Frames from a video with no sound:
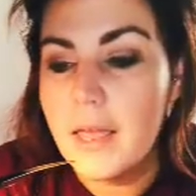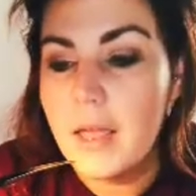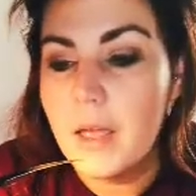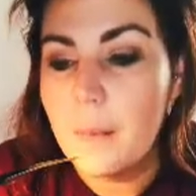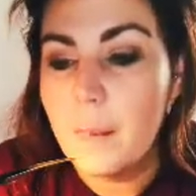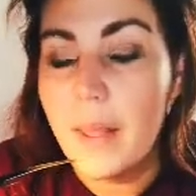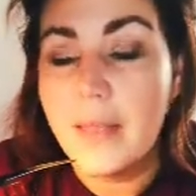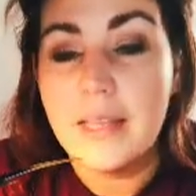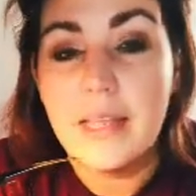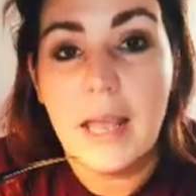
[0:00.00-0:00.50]

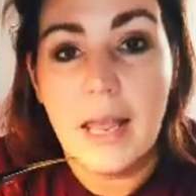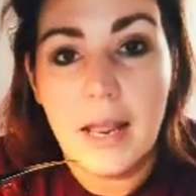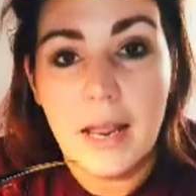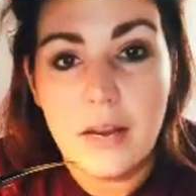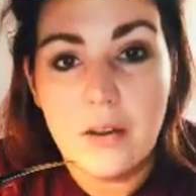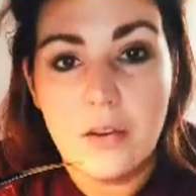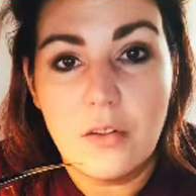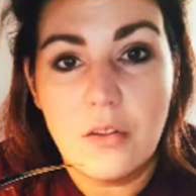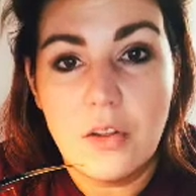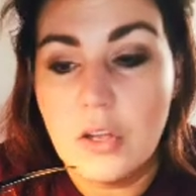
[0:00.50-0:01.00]

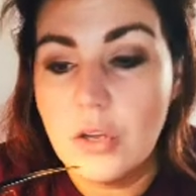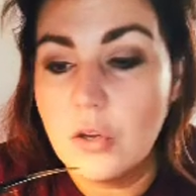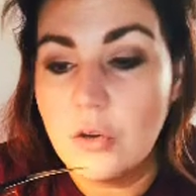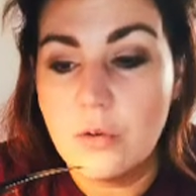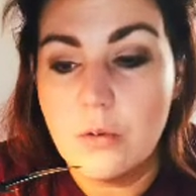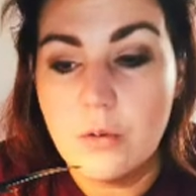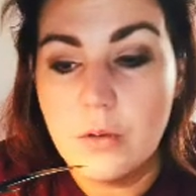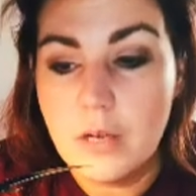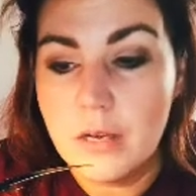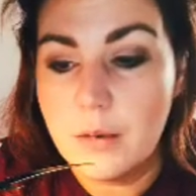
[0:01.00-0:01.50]
Again, you
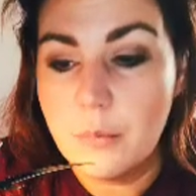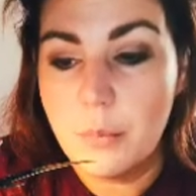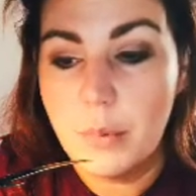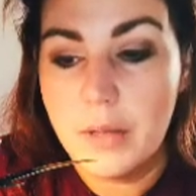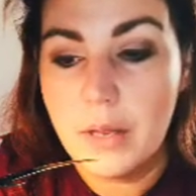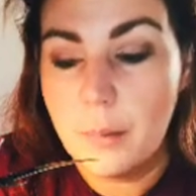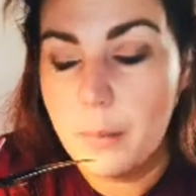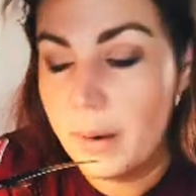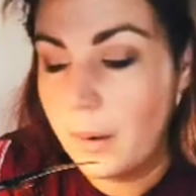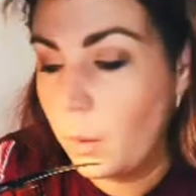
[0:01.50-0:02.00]
can play
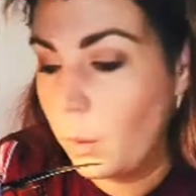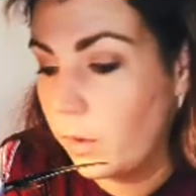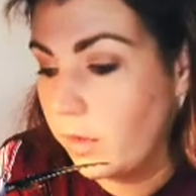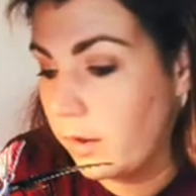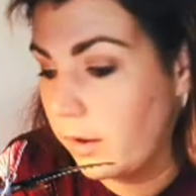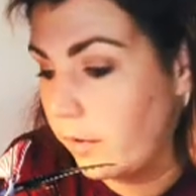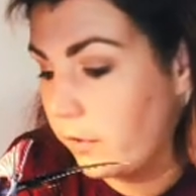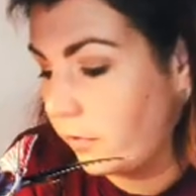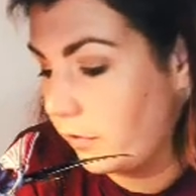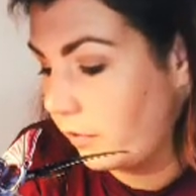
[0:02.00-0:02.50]
about with
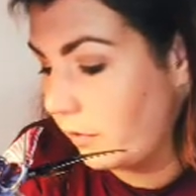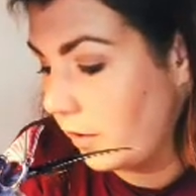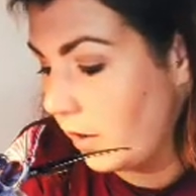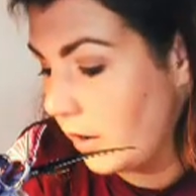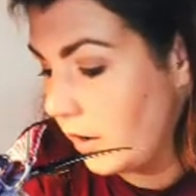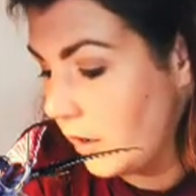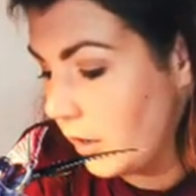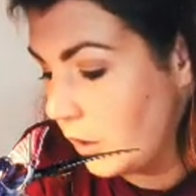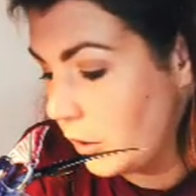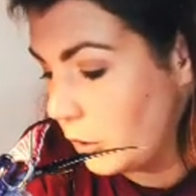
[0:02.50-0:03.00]
this,
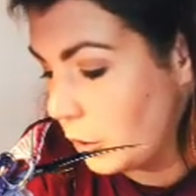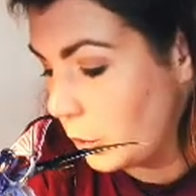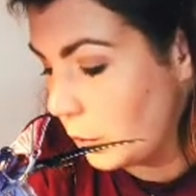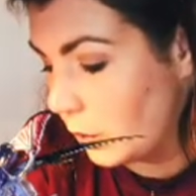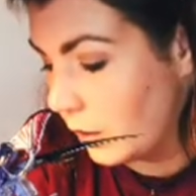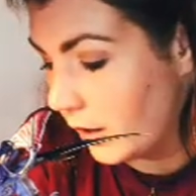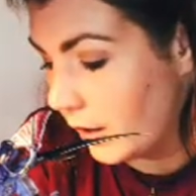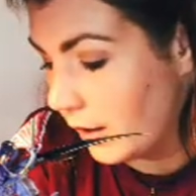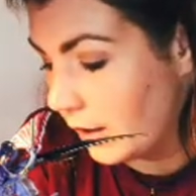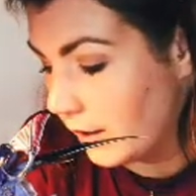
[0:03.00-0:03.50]
you
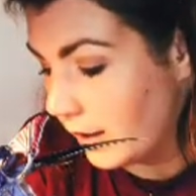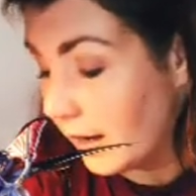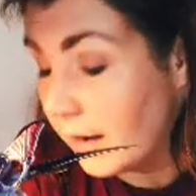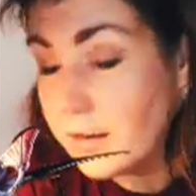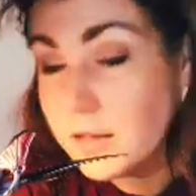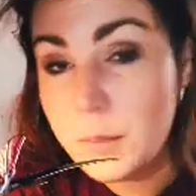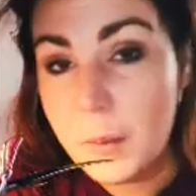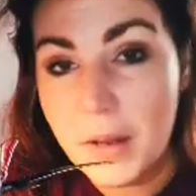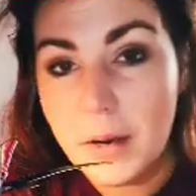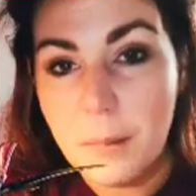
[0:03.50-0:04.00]
can get
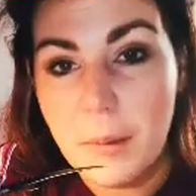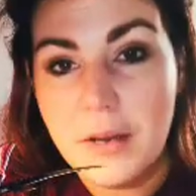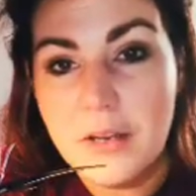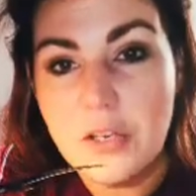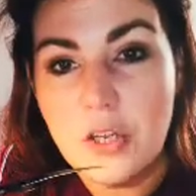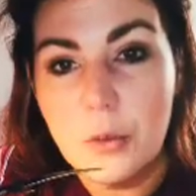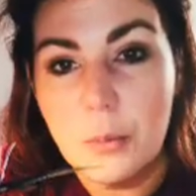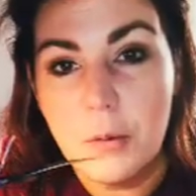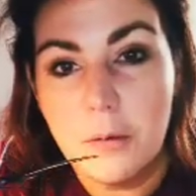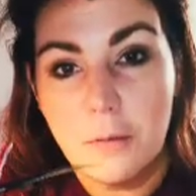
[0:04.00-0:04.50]

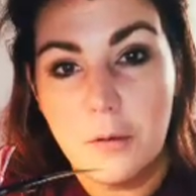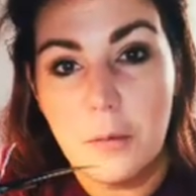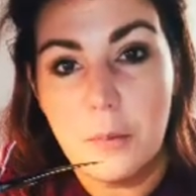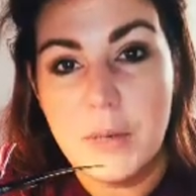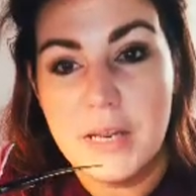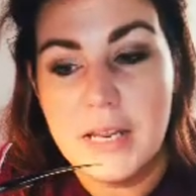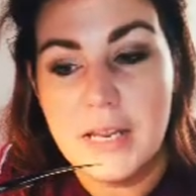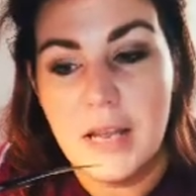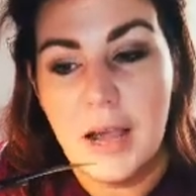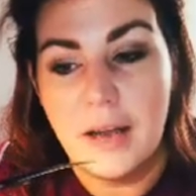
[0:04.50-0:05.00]
experimental, but for
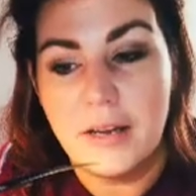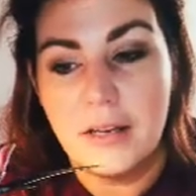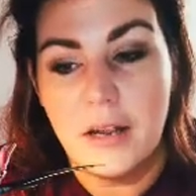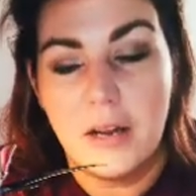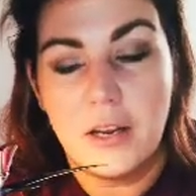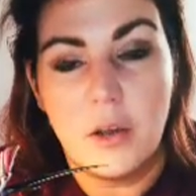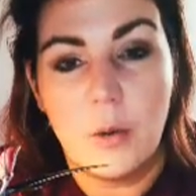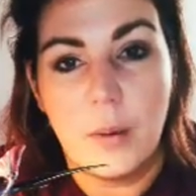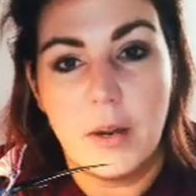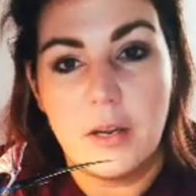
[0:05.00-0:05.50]
me I
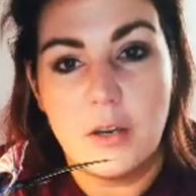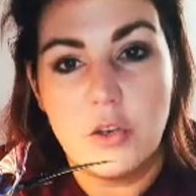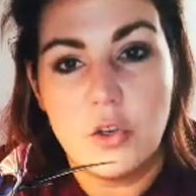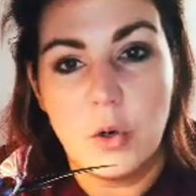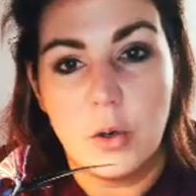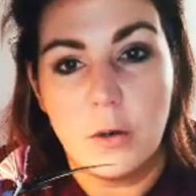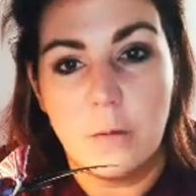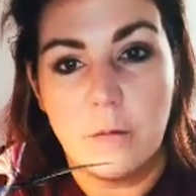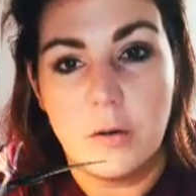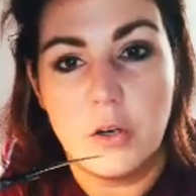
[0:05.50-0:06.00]
quite
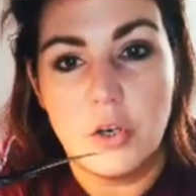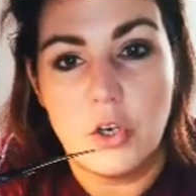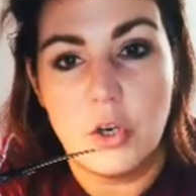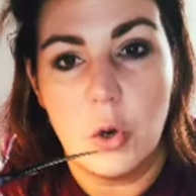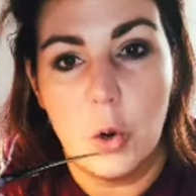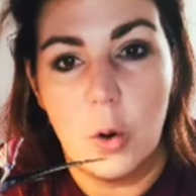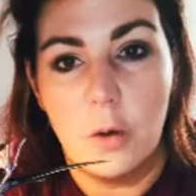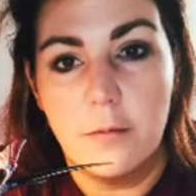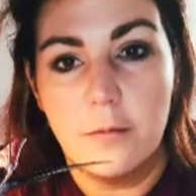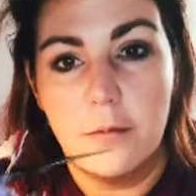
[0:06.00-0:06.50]
enjoy finishing it
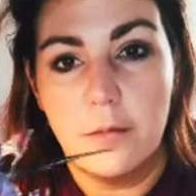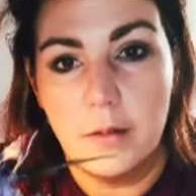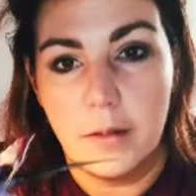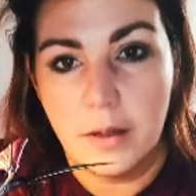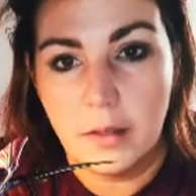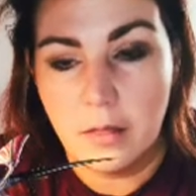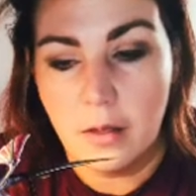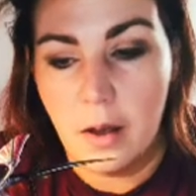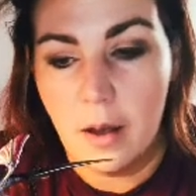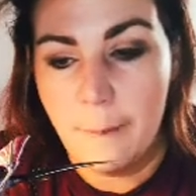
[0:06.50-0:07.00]
off
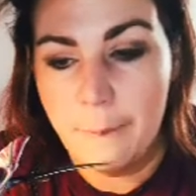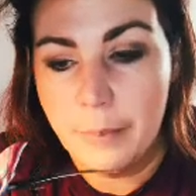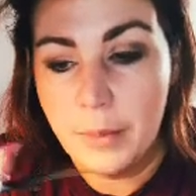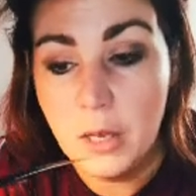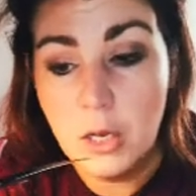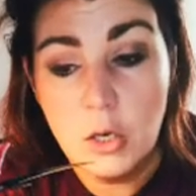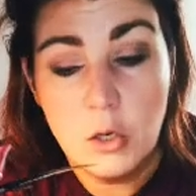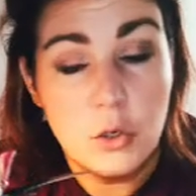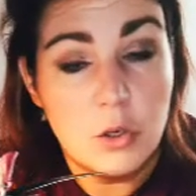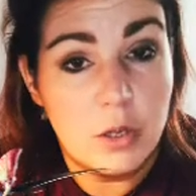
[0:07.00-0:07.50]
like that.
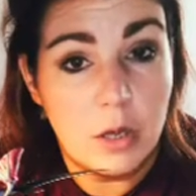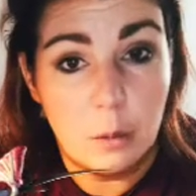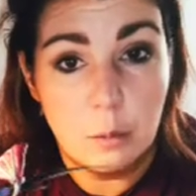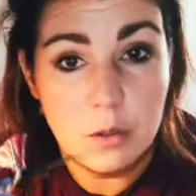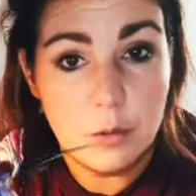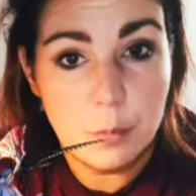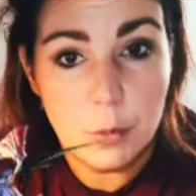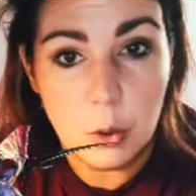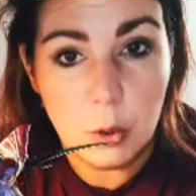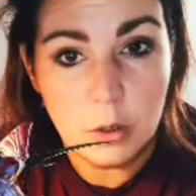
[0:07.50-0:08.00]
So that was
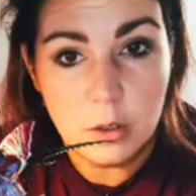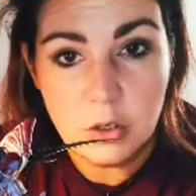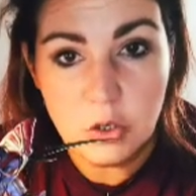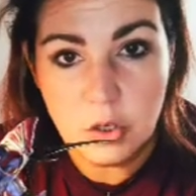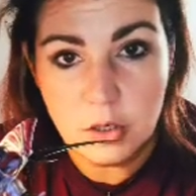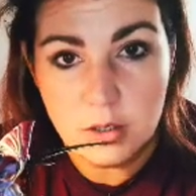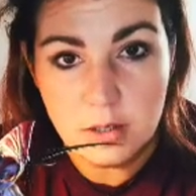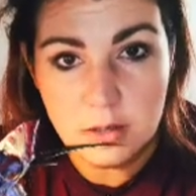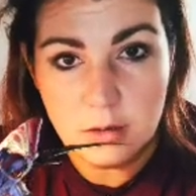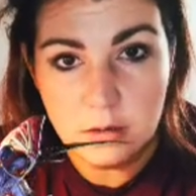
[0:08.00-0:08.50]
purely
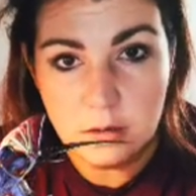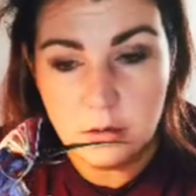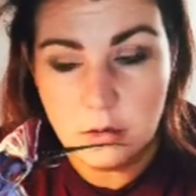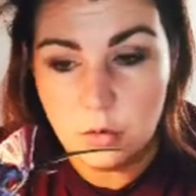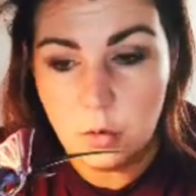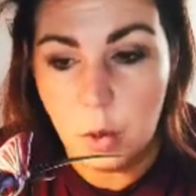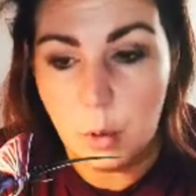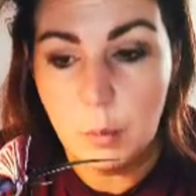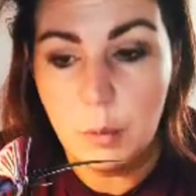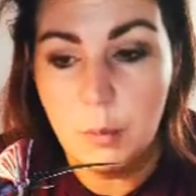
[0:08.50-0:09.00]
just
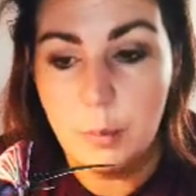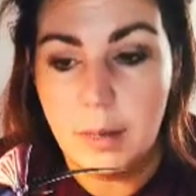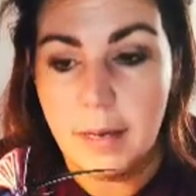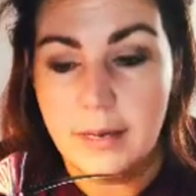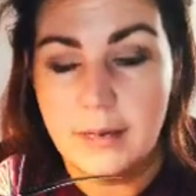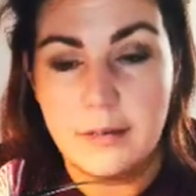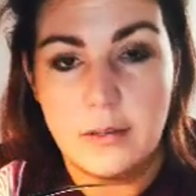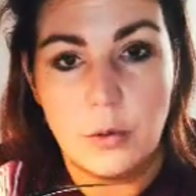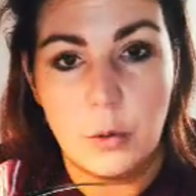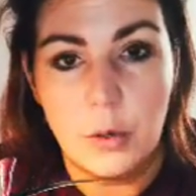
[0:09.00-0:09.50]
normal
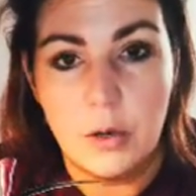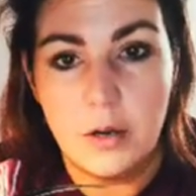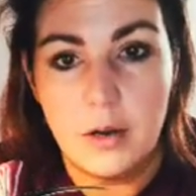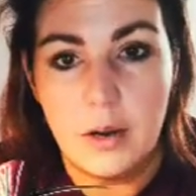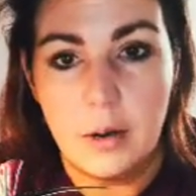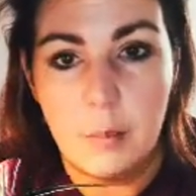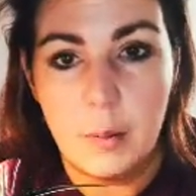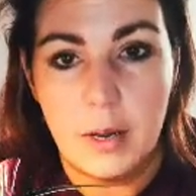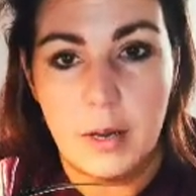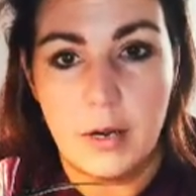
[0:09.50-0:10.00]
paint,
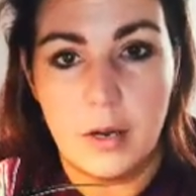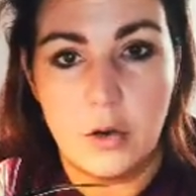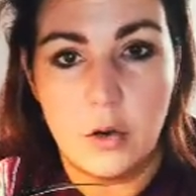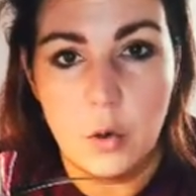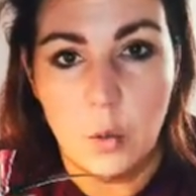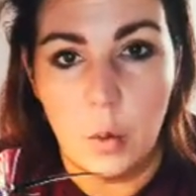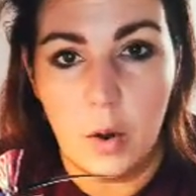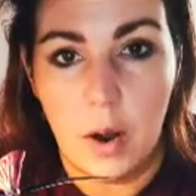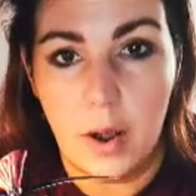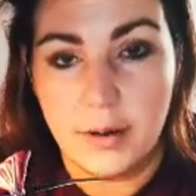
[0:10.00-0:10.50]
ordinary paint, and
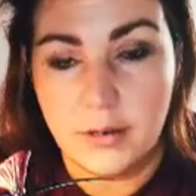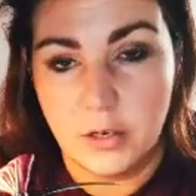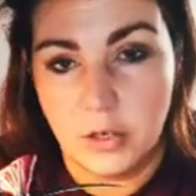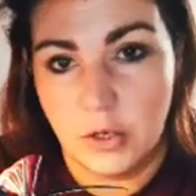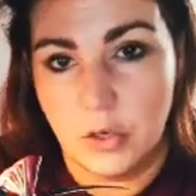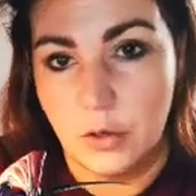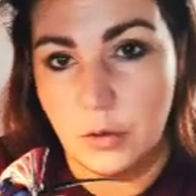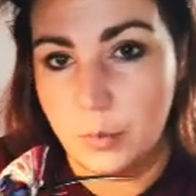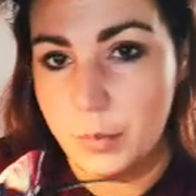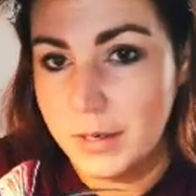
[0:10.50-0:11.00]
no
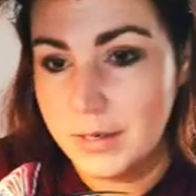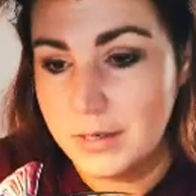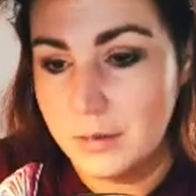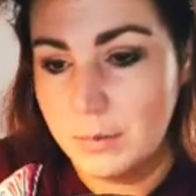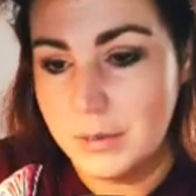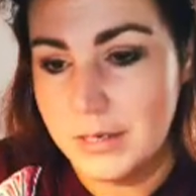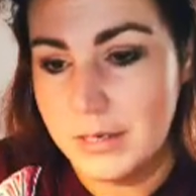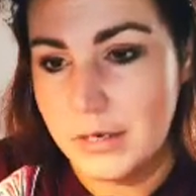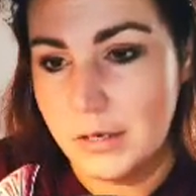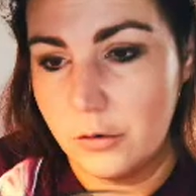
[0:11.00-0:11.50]
additional basing
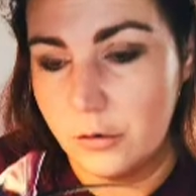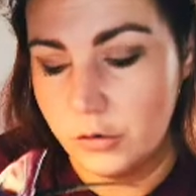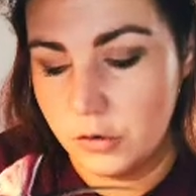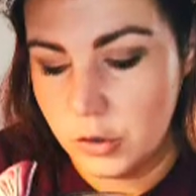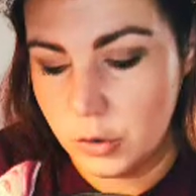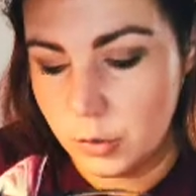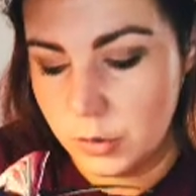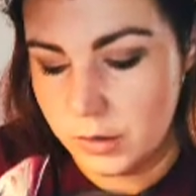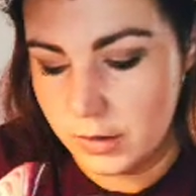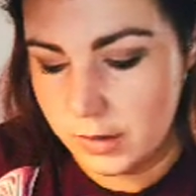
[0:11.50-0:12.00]
materials
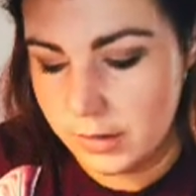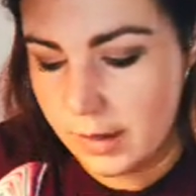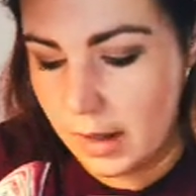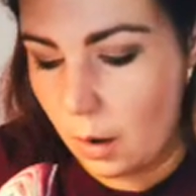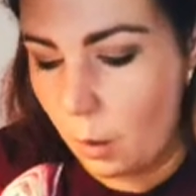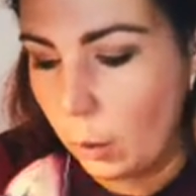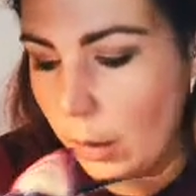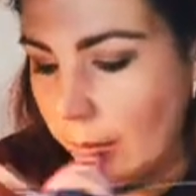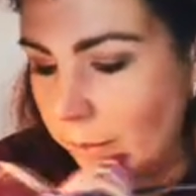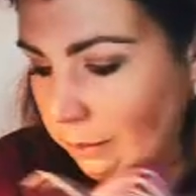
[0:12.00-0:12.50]
used on
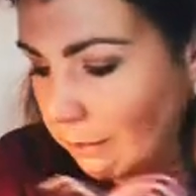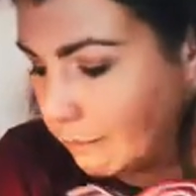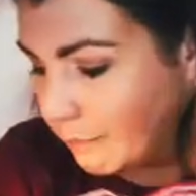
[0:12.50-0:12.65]
that one.